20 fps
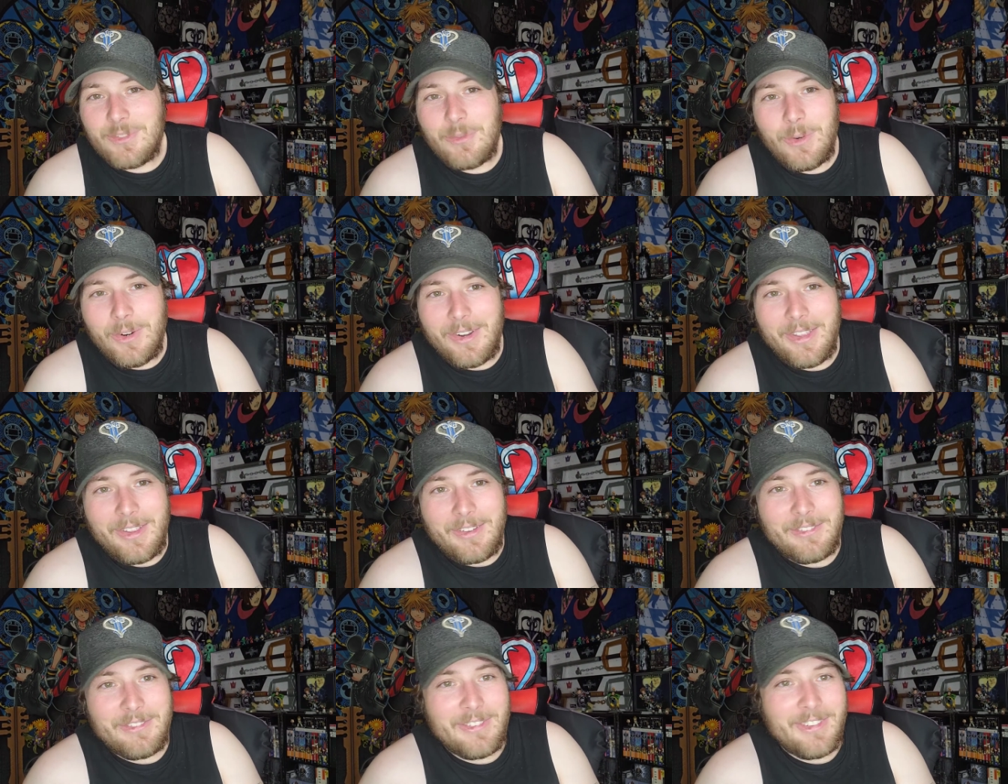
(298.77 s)
just what
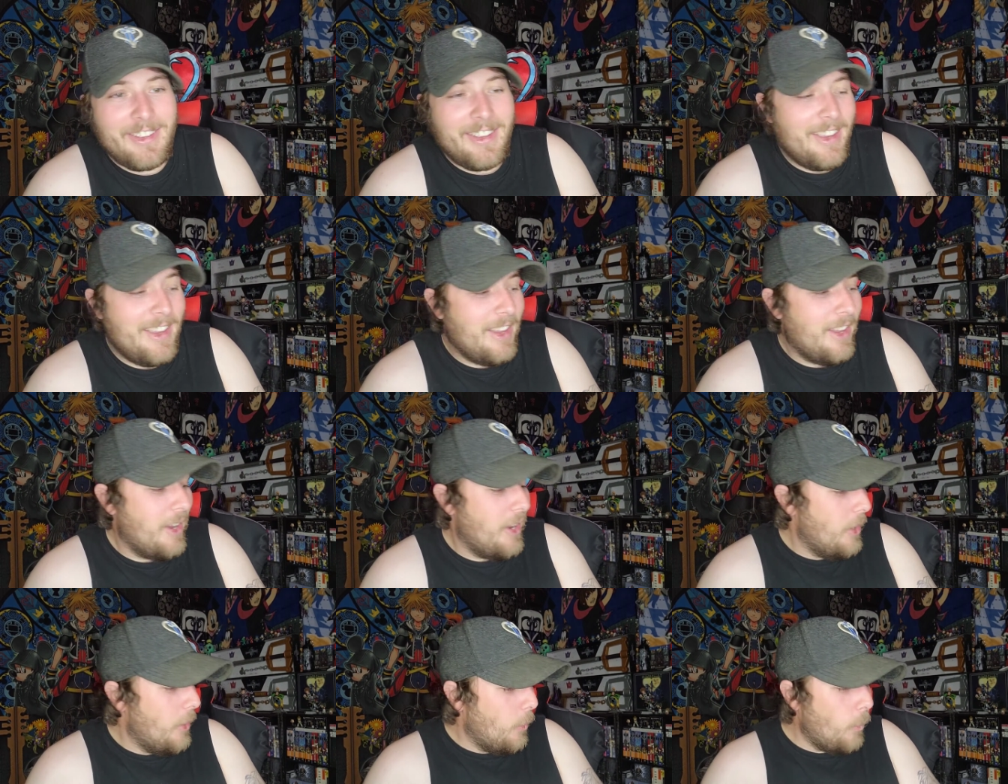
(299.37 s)
if,
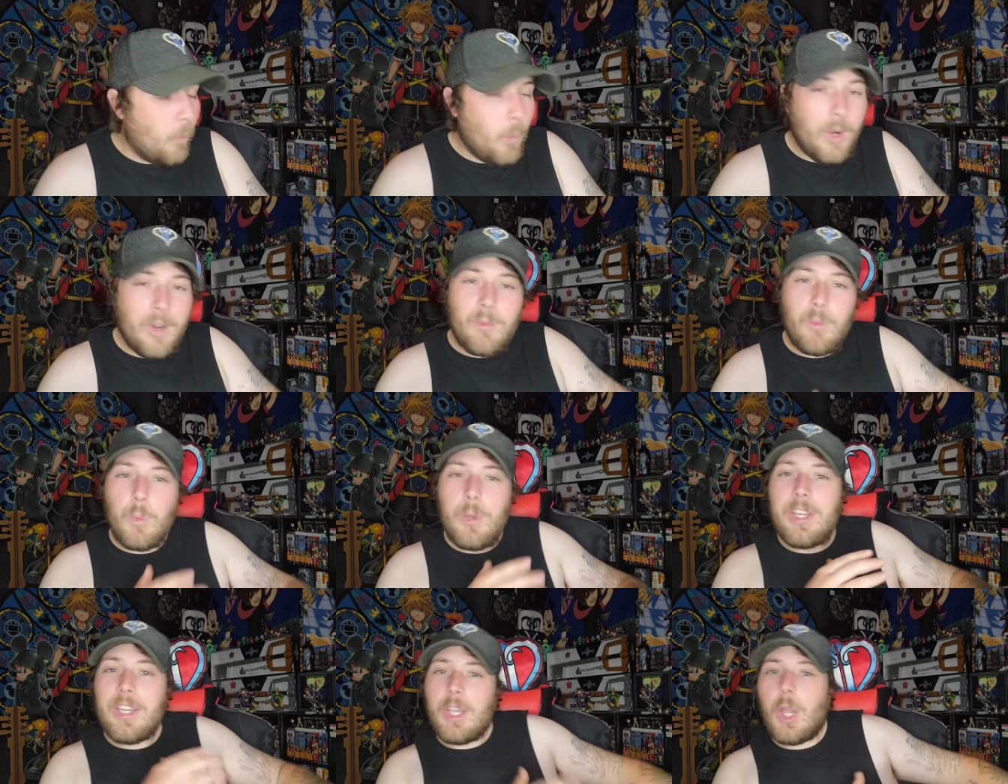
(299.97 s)
what
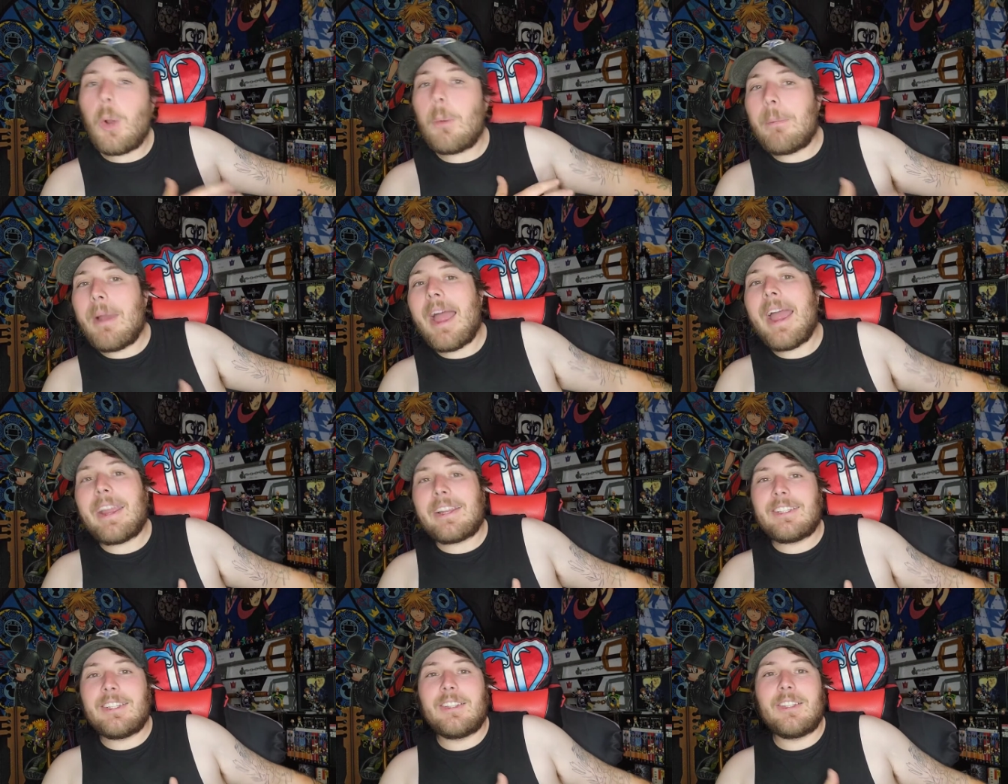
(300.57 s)
if we go
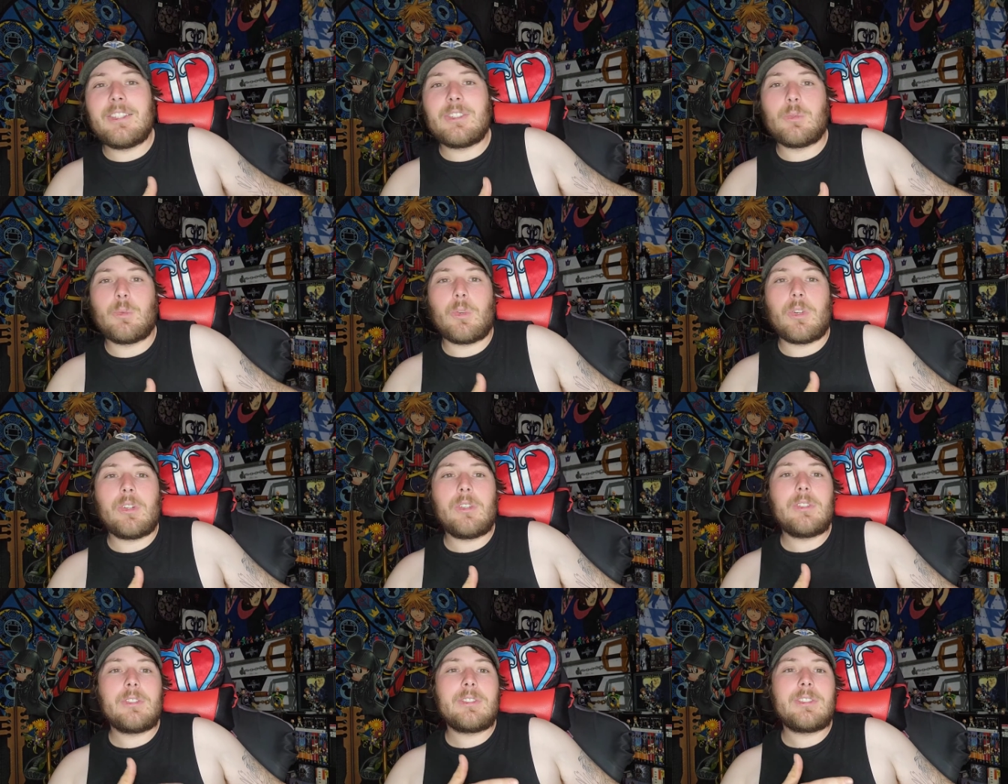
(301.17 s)
back to these
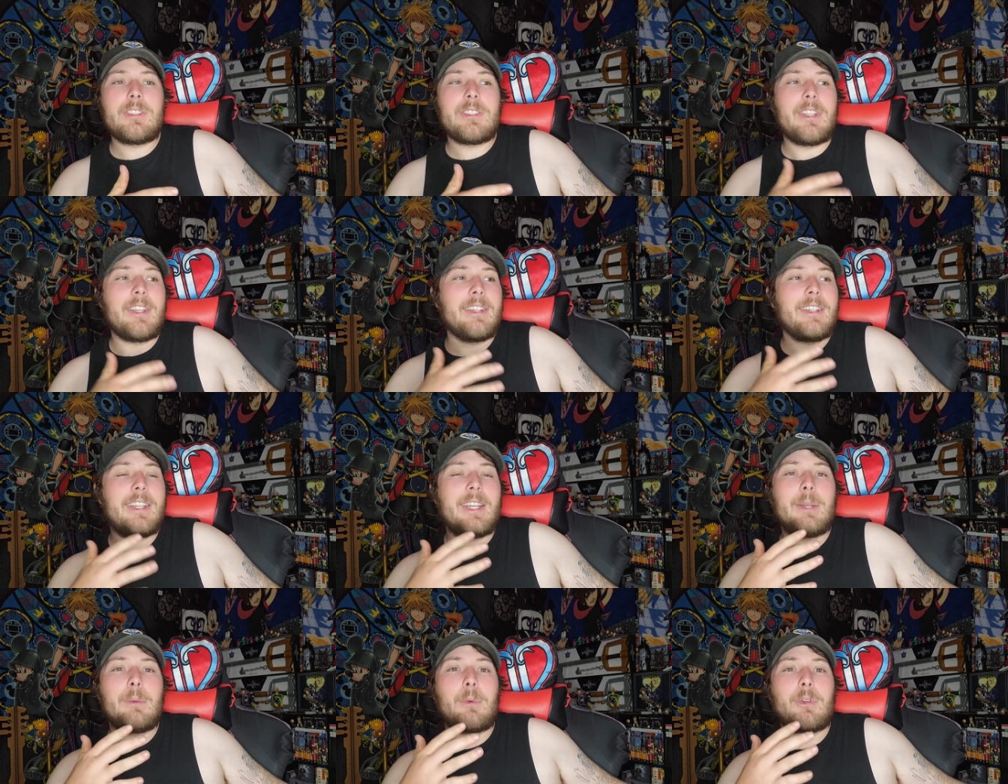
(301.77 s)
worlds
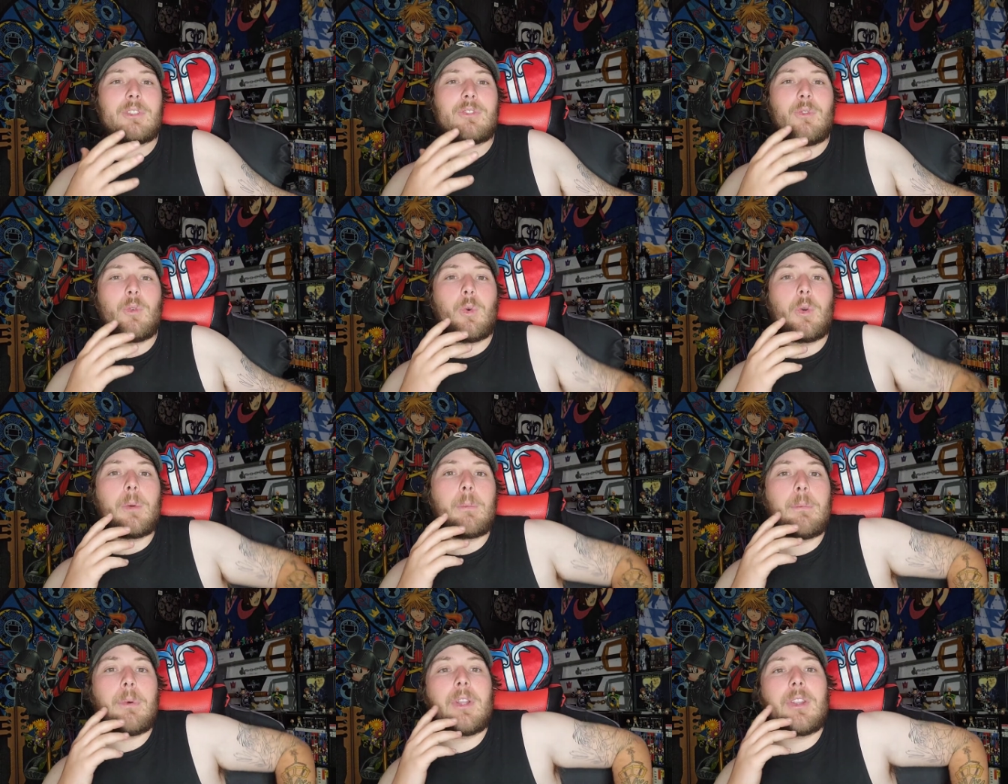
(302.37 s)
in Kingdom Hearts
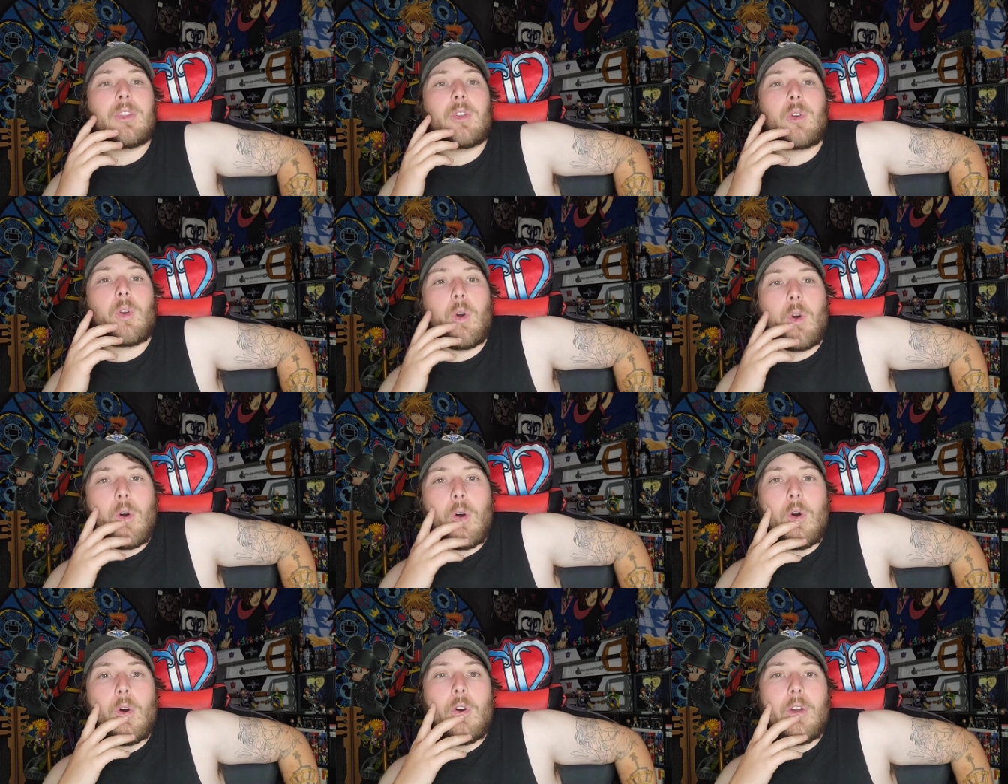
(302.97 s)
4, but they're
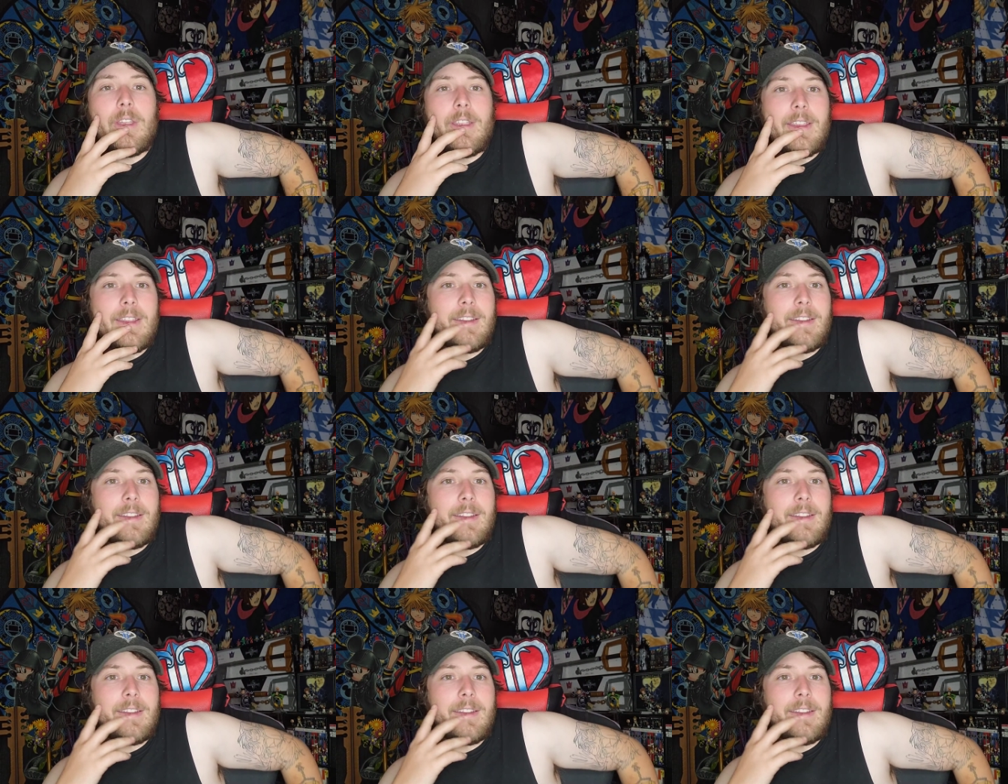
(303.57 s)
all